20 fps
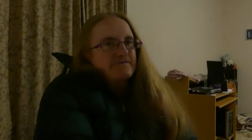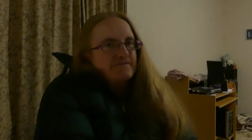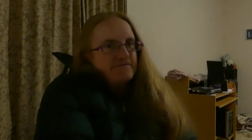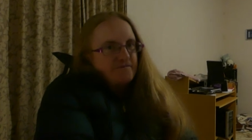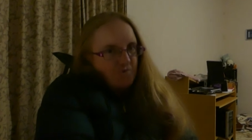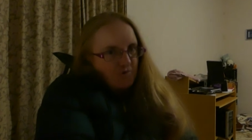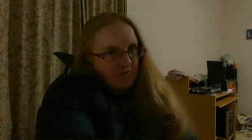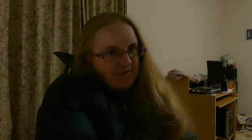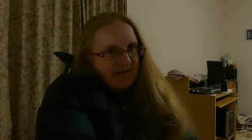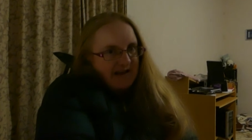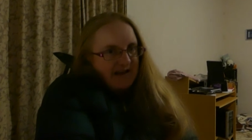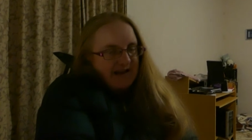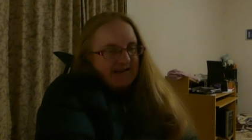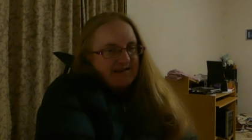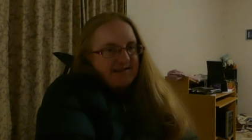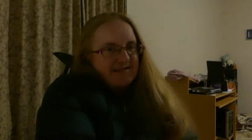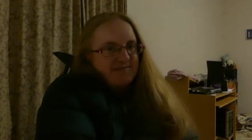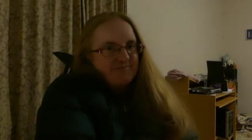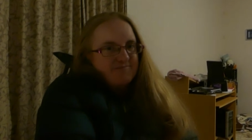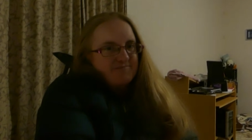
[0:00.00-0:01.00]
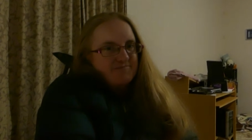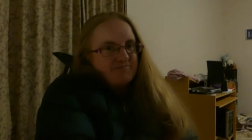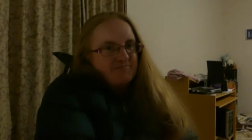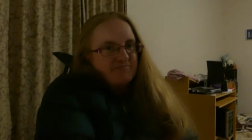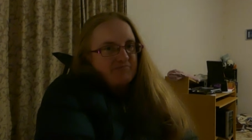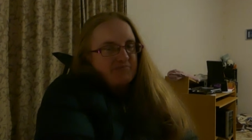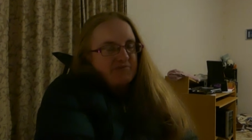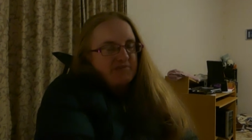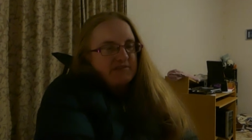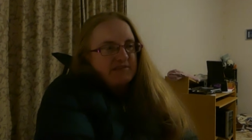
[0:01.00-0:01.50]
for starters,
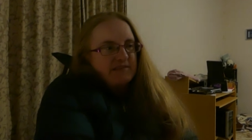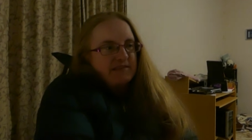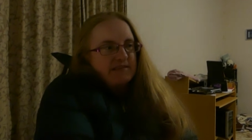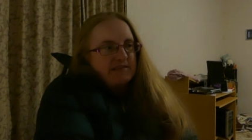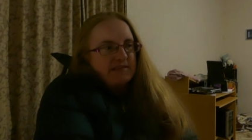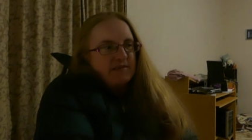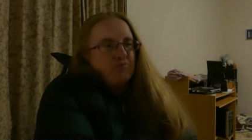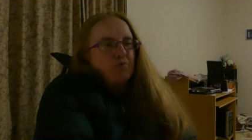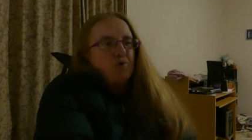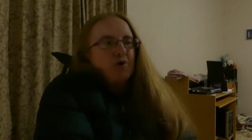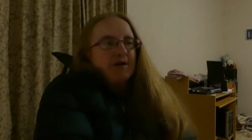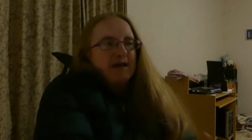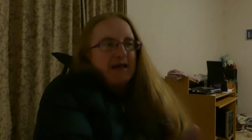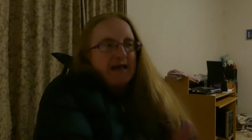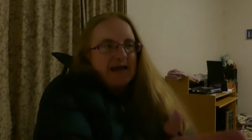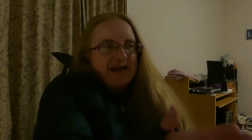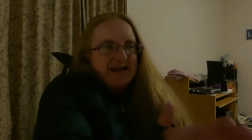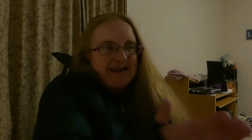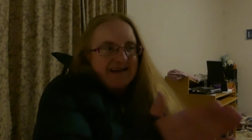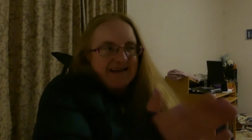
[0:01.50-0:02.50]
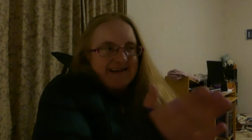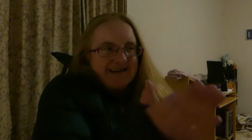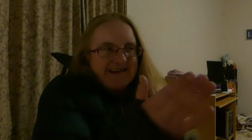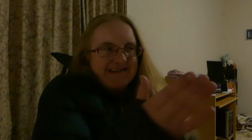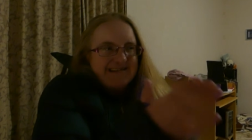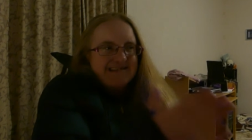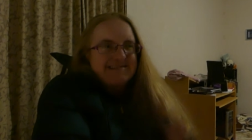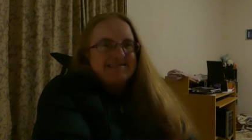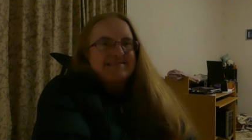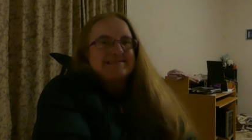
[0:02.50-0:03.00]
there were
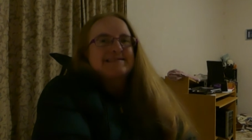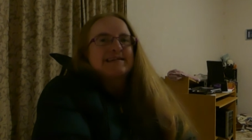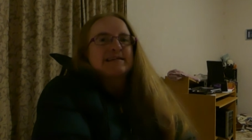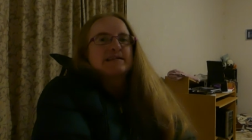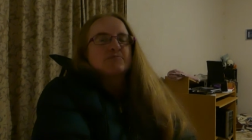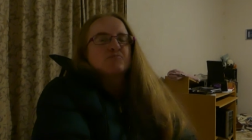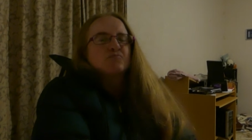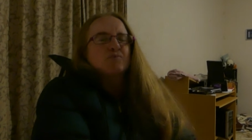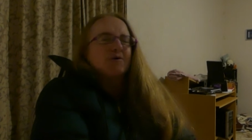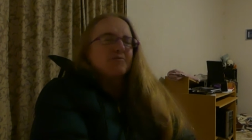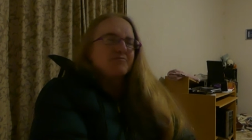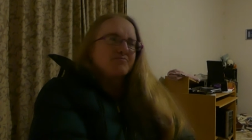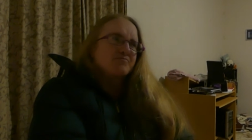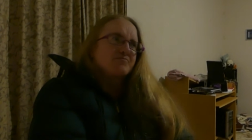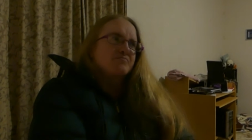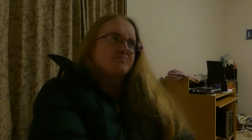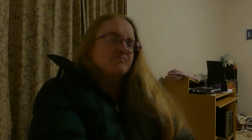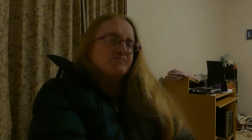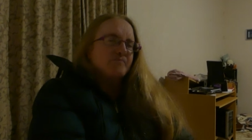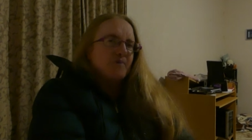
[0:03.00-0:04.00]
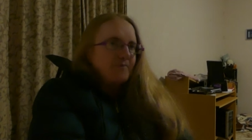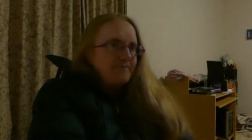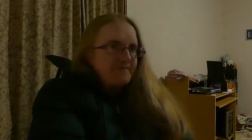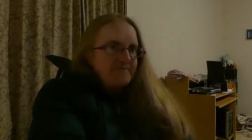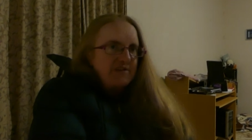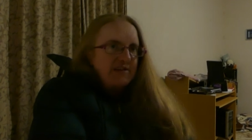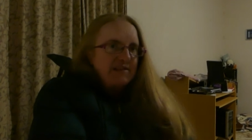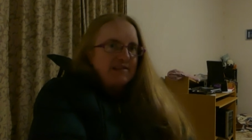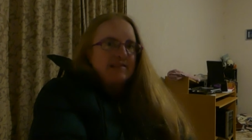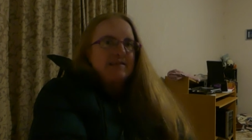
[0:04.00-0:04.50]
at least,
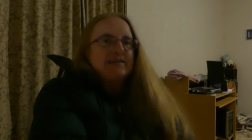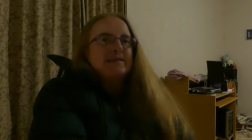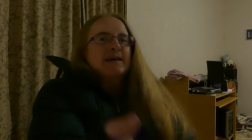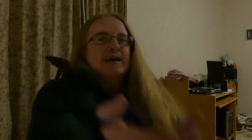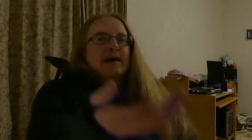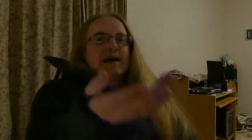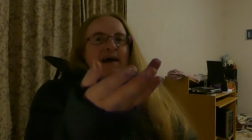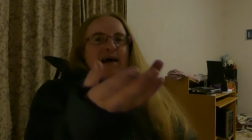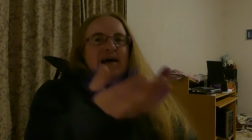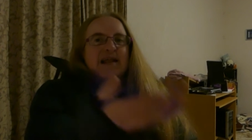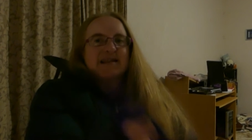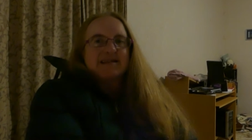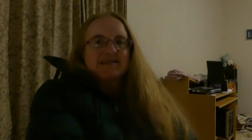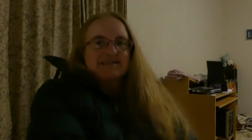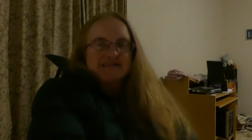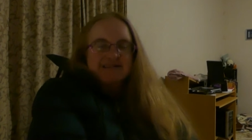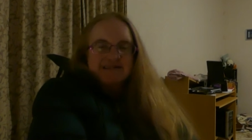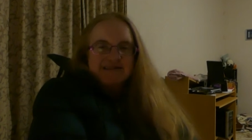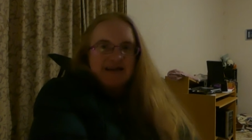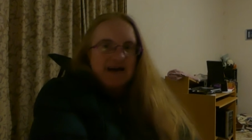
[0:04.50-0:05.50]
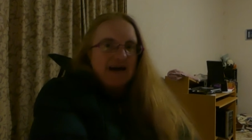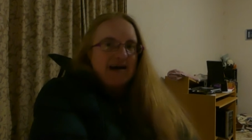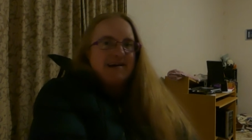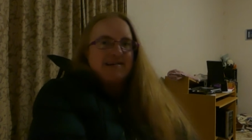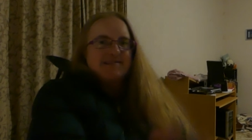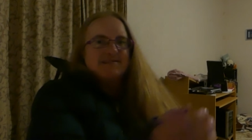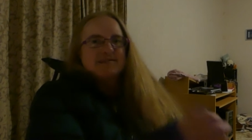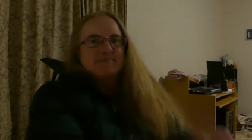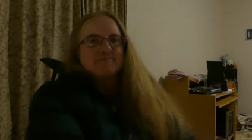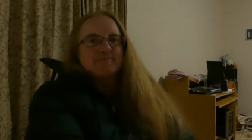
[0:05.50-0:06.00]
obviously, at least
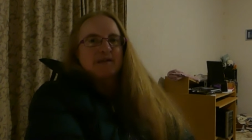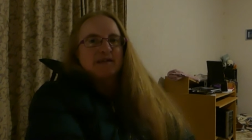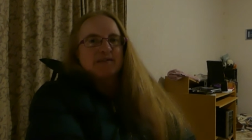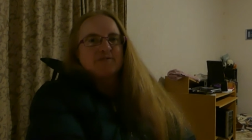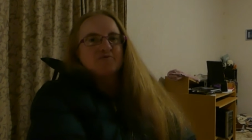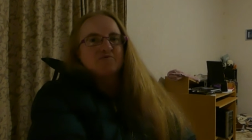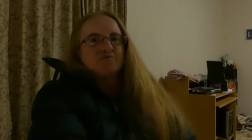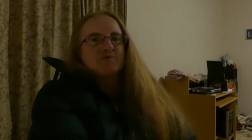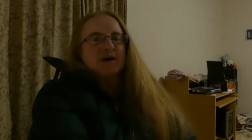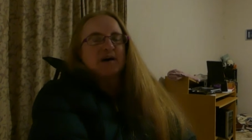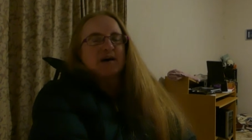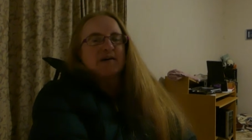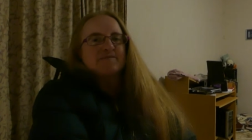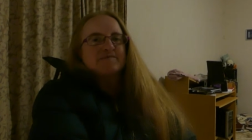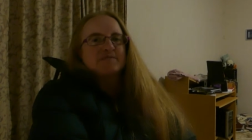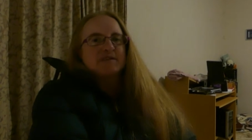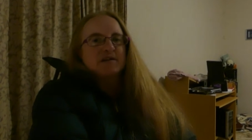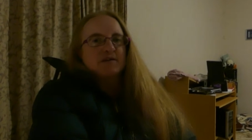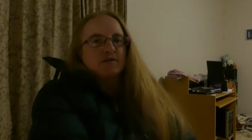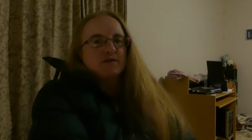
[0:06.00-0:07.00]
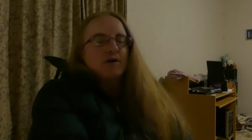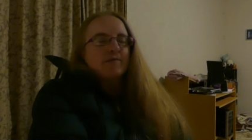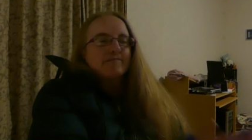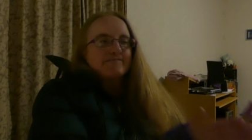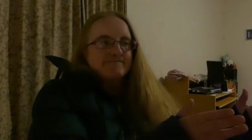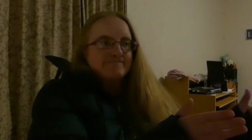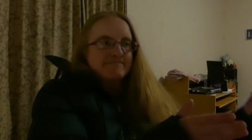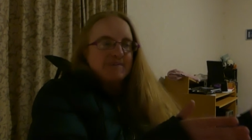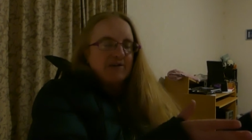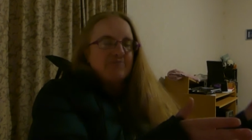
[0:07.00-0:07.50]
9 spacecraft,
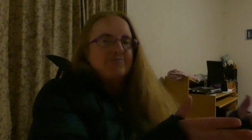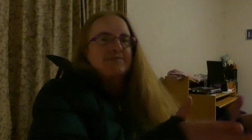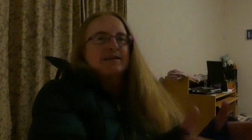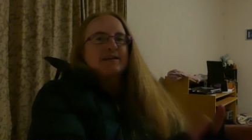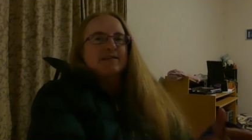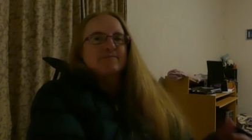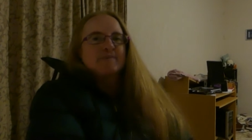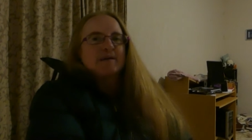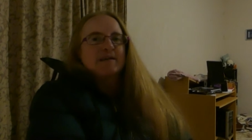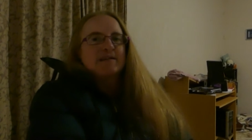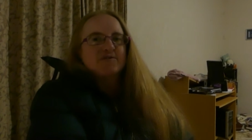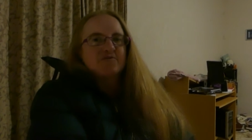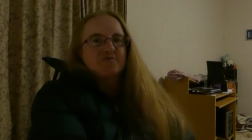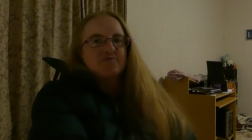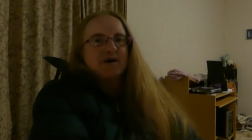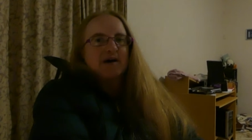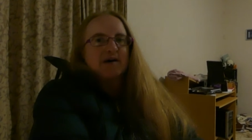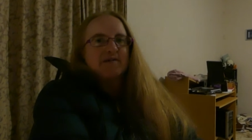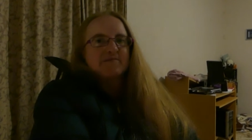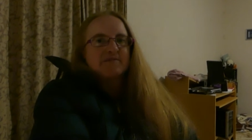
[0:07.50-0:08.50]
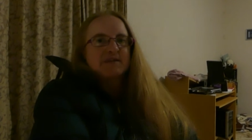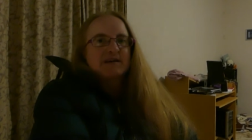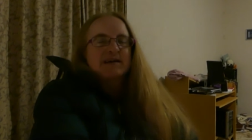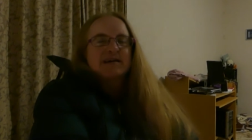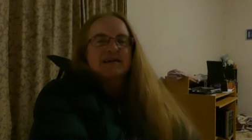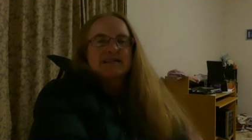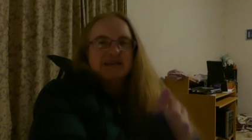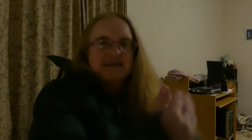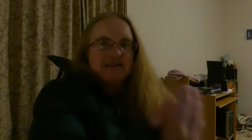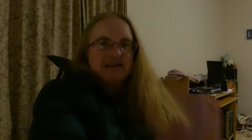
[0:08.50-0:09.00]
Mariner spacecraft,
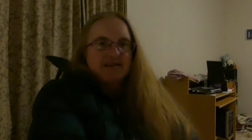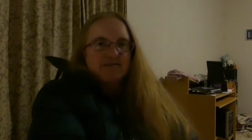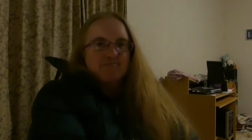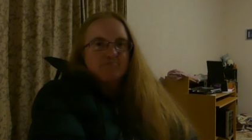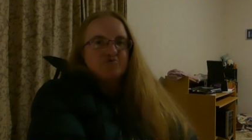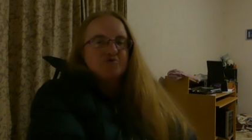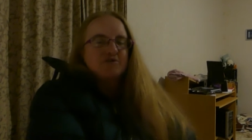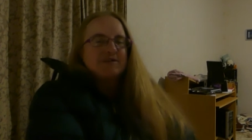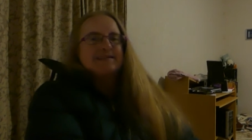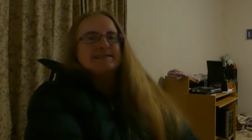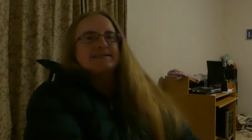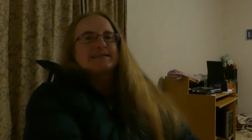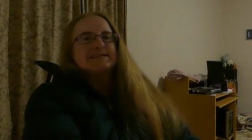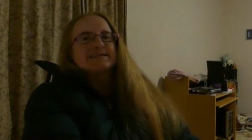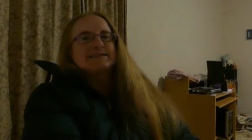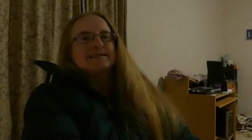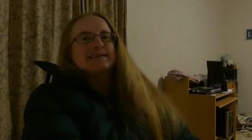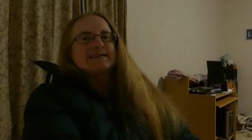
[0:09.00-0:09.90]
that preceded